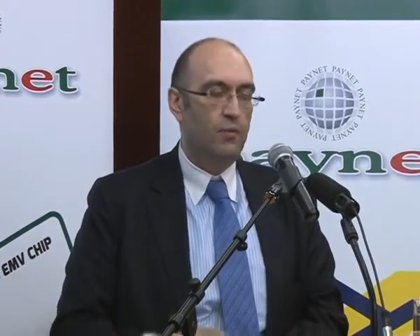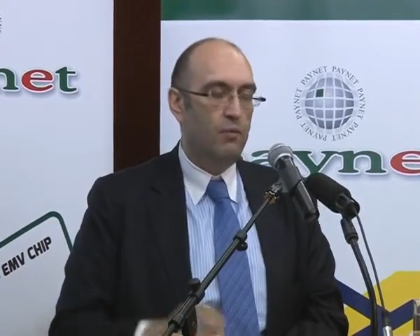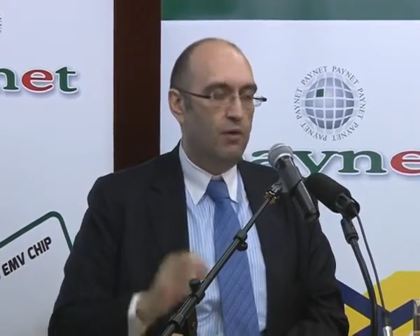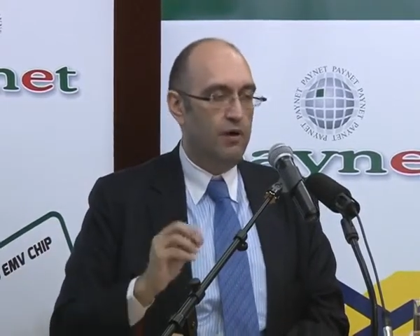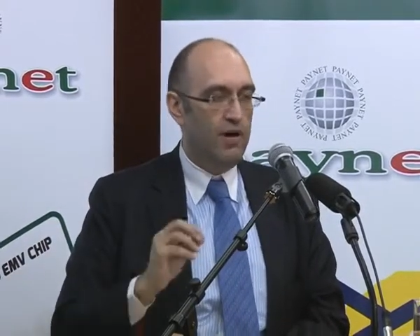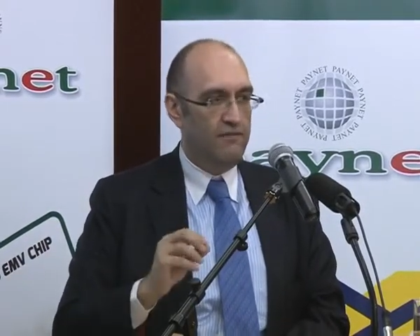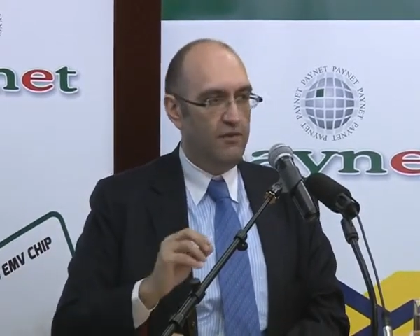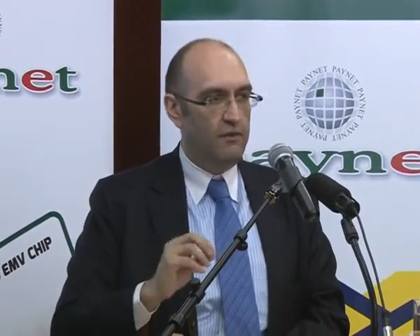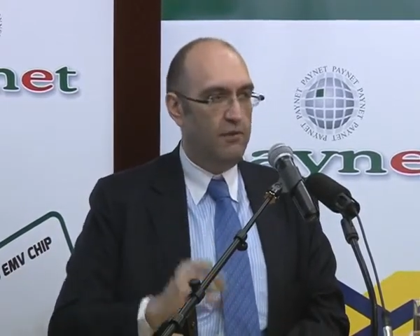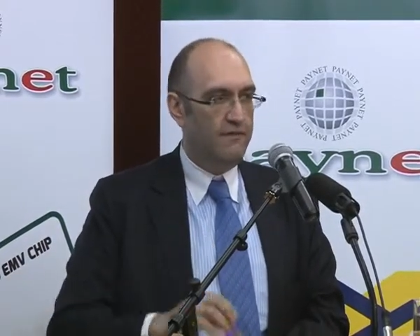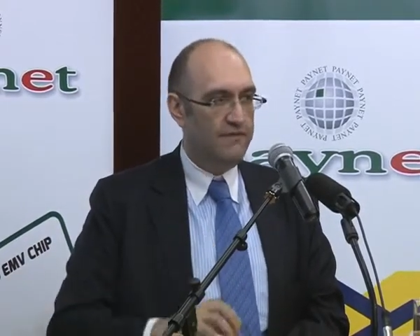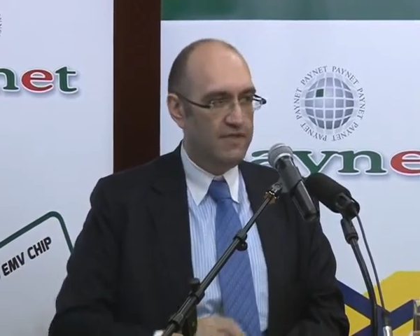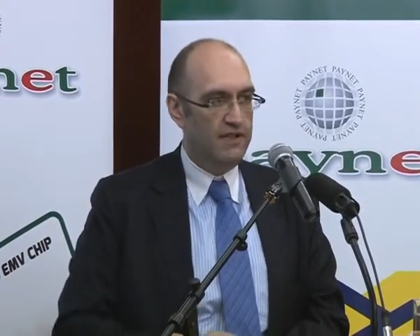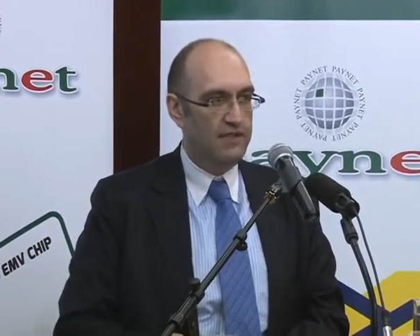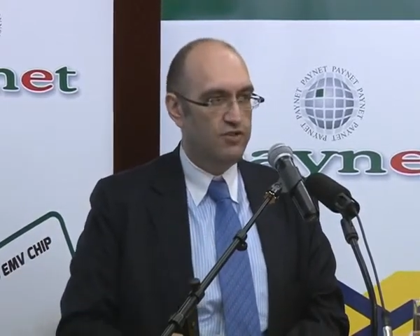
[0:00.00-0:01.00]
Wherever
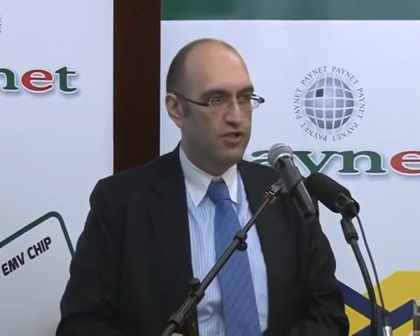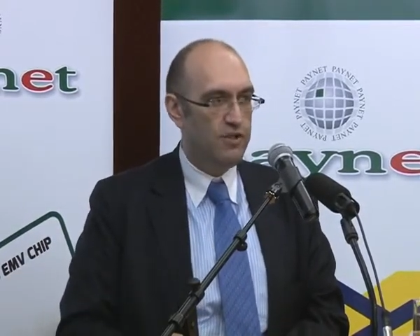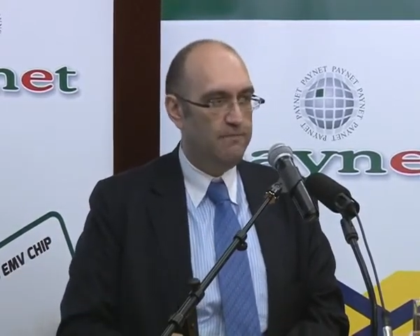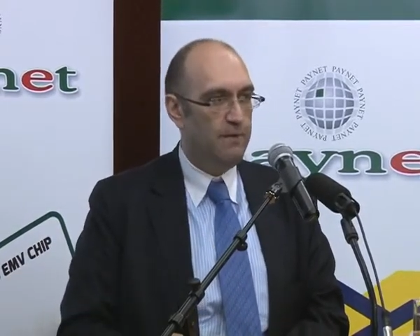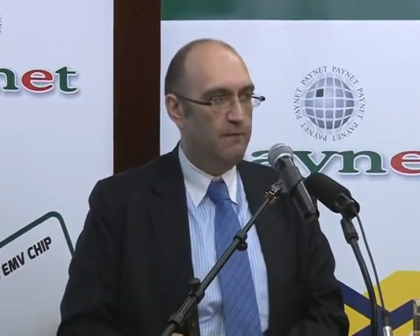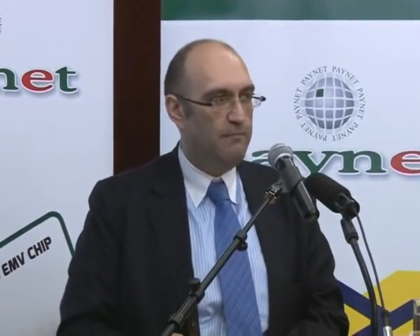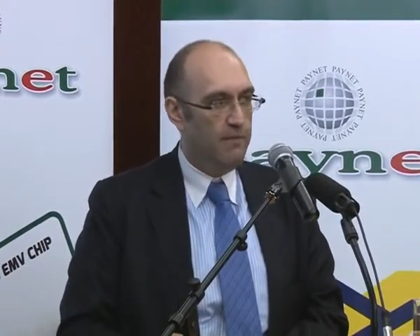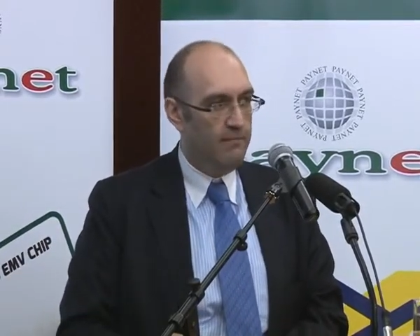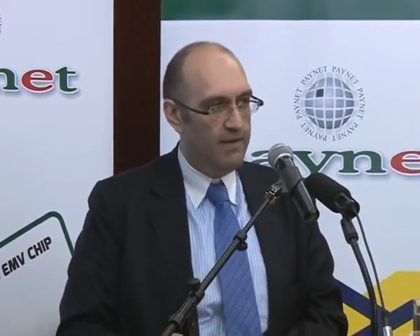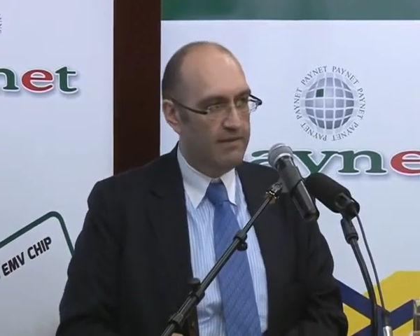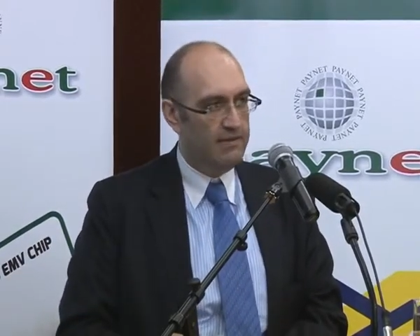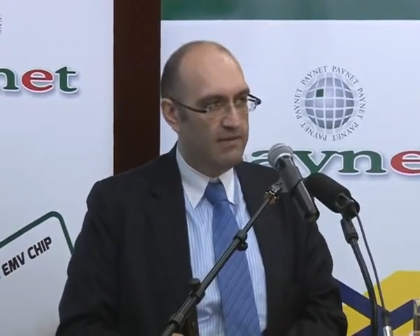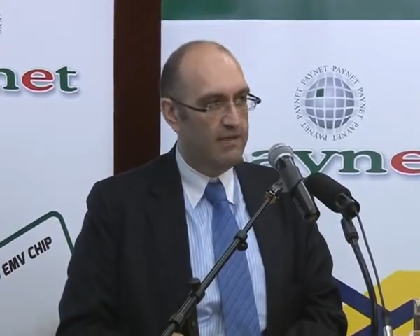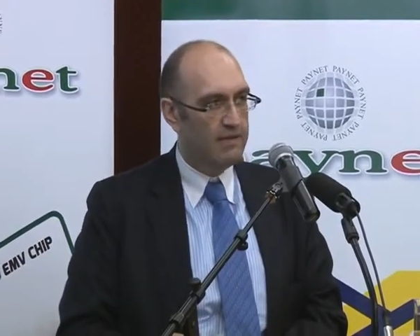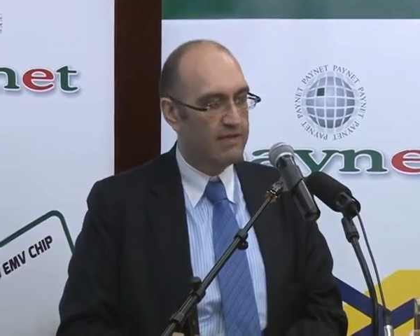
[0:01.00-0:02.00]
we've seen chip
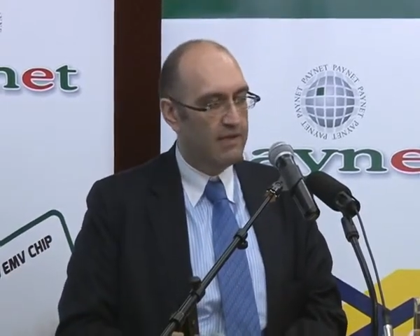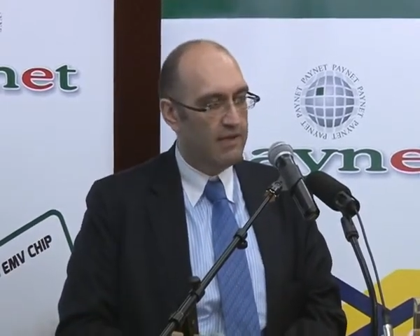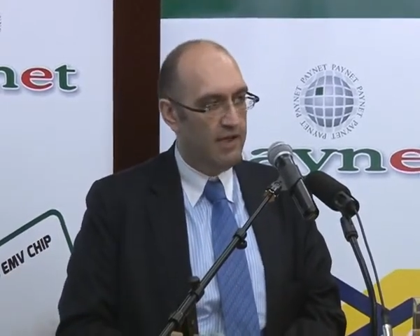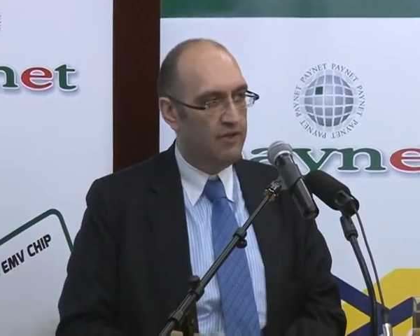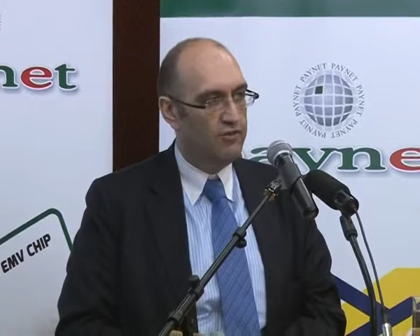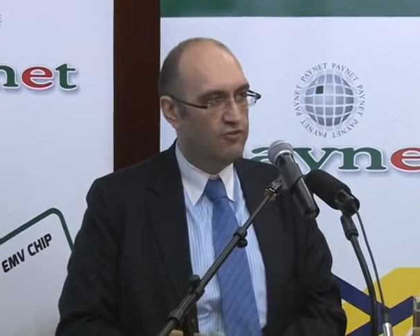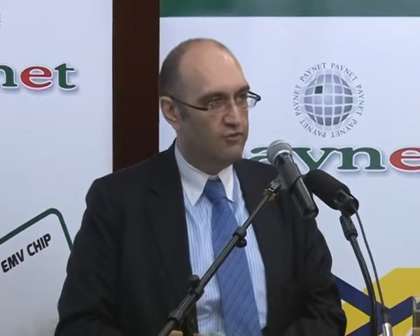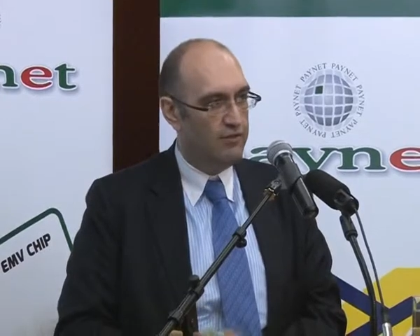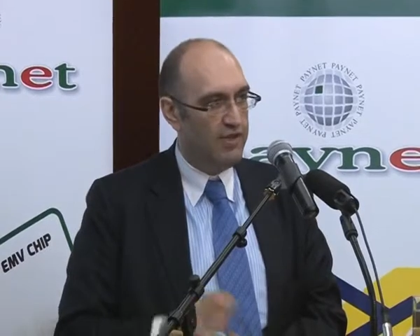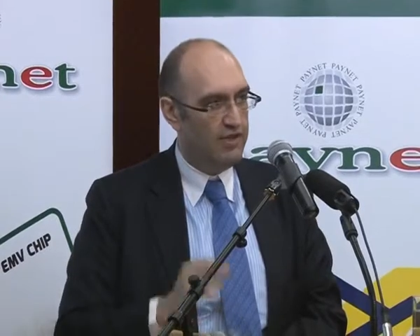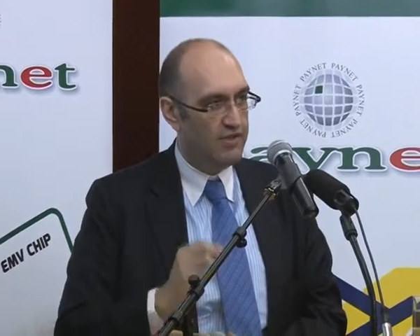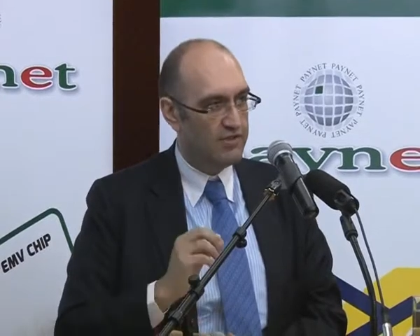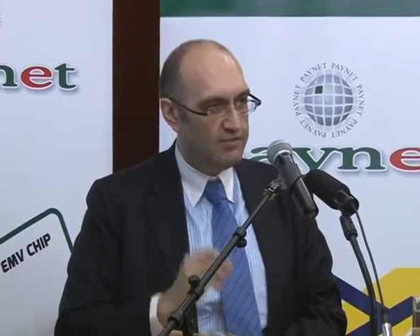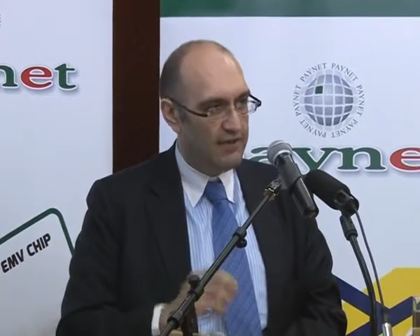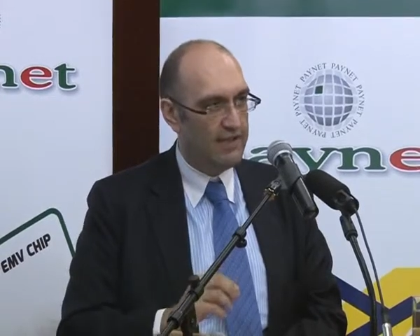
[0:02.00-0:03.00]
implemented as a
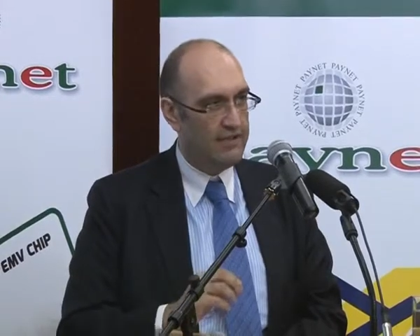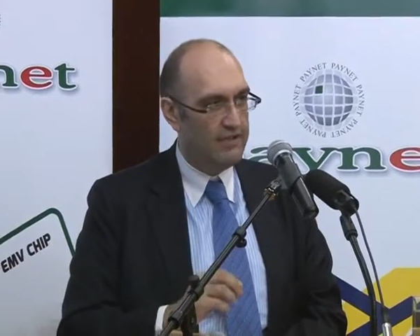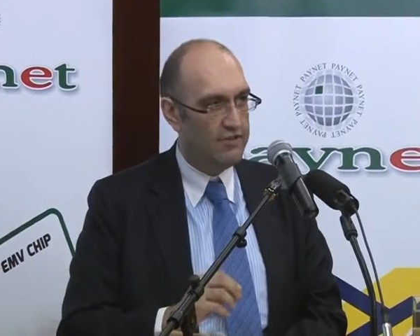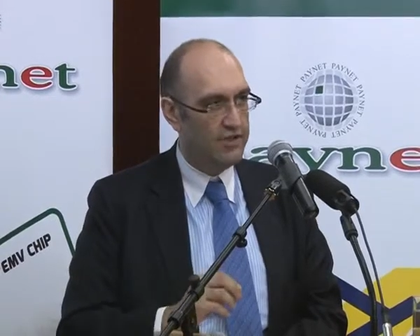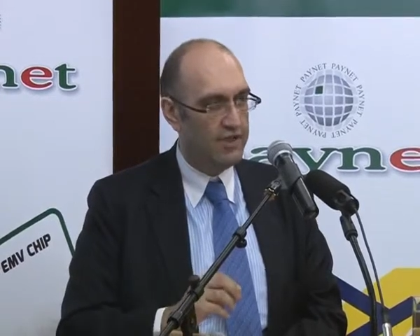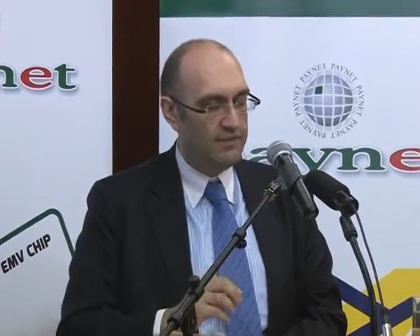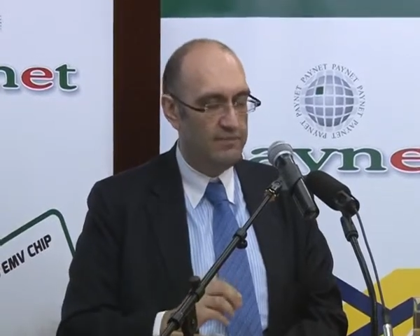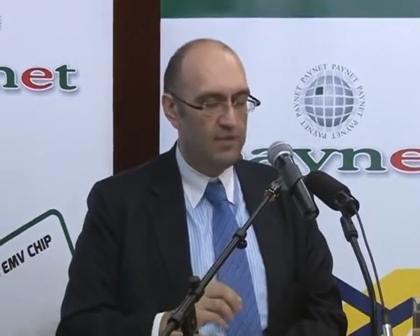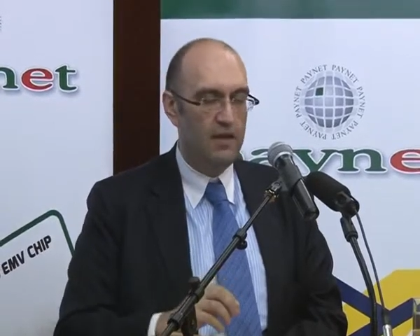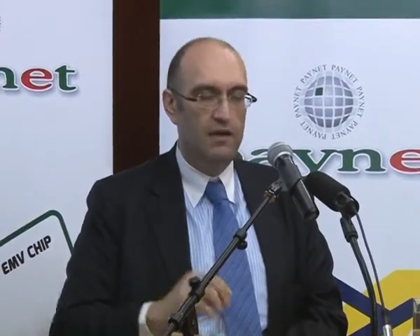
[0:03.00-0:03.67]
country strategy,